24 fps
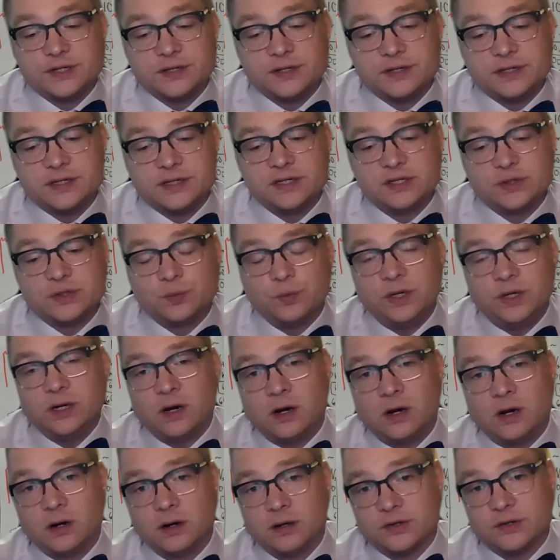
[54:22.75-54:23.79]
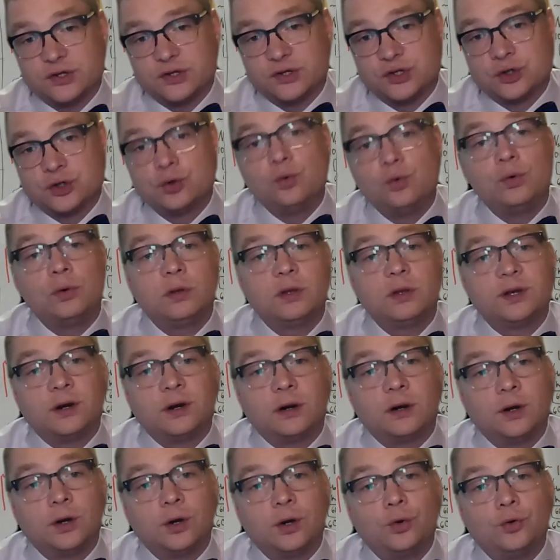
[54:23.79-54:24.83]
since we are a school in
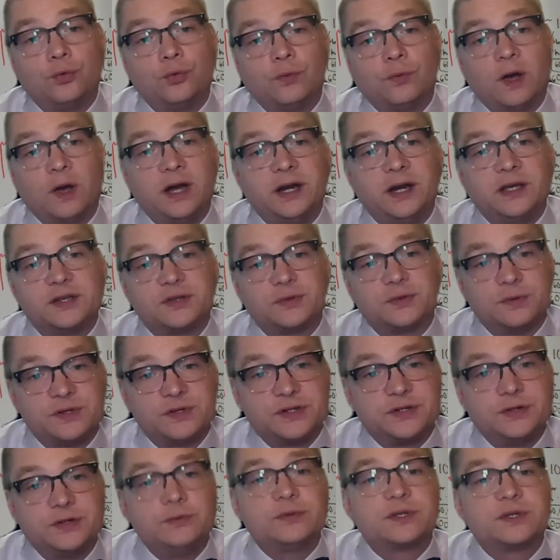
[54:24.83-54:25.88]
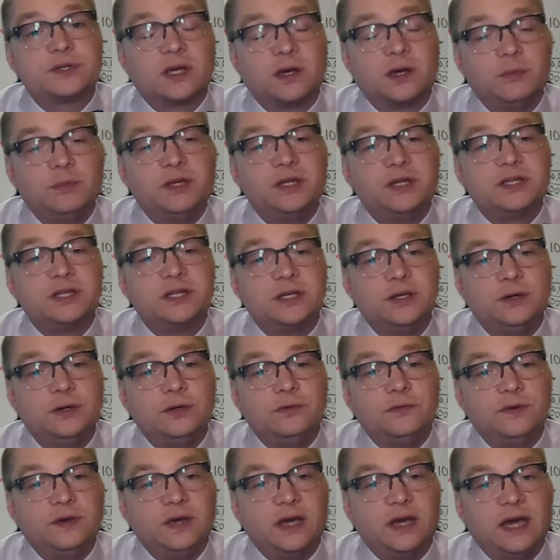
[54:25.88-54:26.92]
our own right, is when students come into
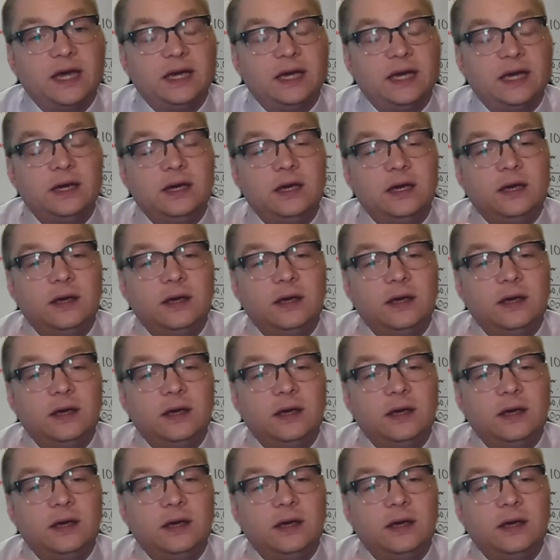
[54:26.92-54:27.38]
UVA,